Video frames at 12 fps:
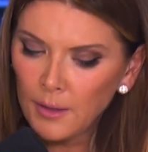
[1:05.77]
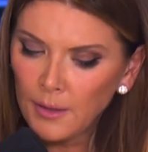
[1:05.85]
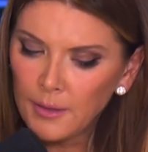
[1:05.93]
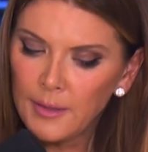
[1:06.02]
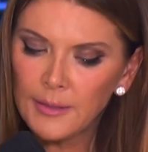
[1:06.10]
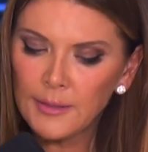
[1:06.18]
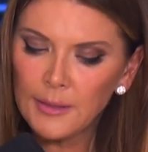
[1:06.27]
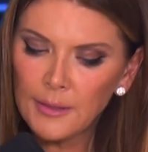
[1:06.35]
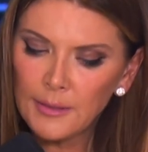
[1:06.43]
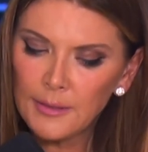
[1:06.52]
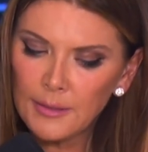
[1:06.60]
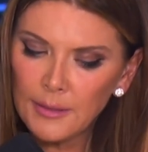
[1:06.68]
This
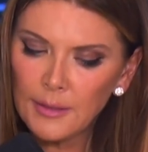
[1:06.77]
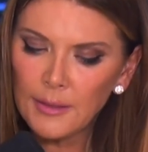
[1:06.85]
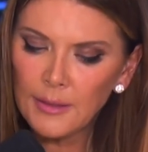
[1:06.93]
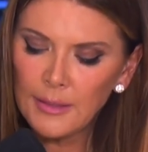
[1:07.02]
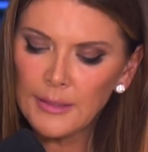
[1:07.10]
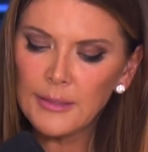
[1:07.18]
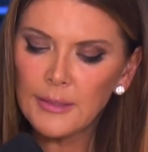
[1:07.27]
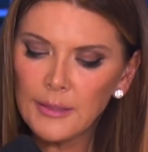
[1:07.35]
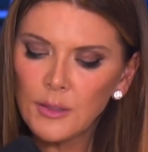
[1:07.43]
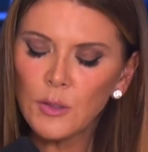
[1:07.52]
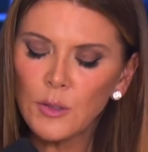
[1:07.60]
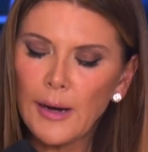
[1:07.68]
is
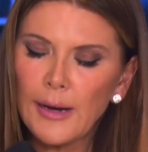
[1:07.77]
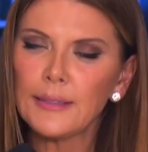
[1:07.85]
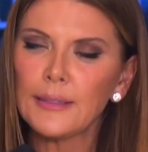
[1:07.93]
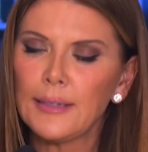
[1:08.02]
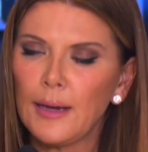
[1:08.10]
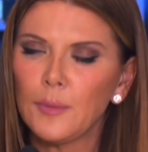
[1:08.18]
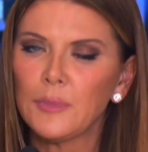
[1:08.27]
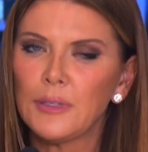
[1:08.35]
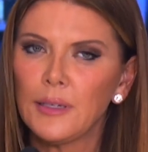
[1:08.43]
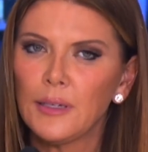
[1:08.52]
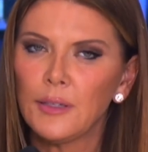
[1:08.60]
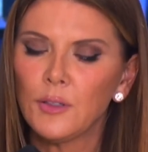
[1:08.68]
a direct
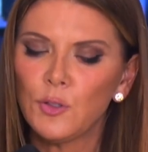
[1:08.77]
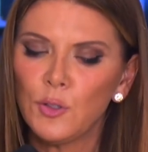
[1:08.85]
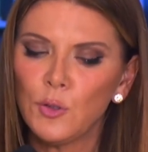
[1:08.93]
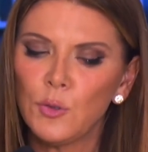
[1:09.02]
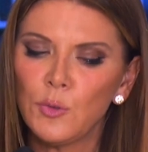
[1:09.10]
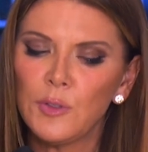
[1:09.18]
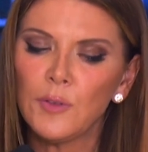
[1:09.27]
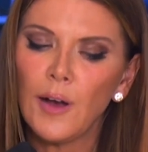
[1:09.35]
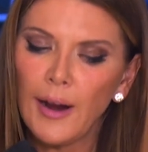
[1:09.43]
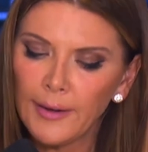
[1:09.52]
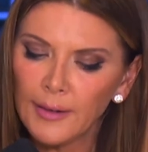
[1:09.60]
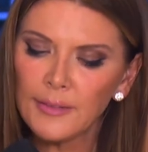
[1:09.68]
attempt to
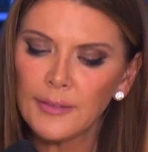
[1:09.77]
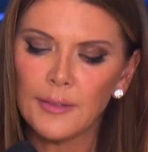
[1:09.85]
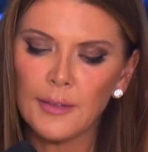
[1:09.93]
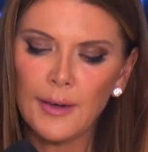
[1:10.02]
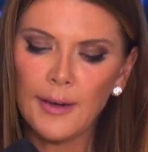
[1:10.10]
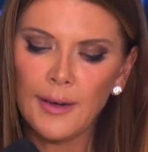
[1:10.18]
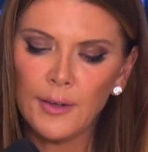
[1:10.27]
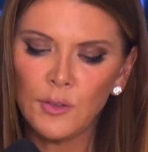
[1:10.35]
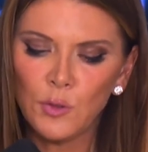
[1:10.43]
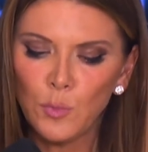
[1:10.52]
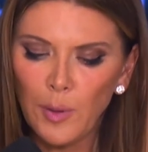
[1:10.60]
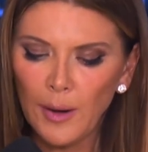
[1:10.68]
divide us and
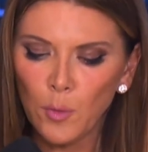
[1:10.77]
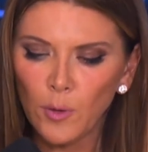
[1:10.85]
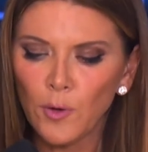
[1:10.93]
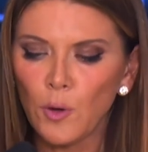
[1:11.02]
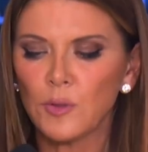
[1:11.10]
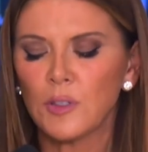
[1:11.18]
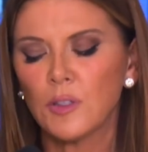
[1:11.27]
to buy more votes.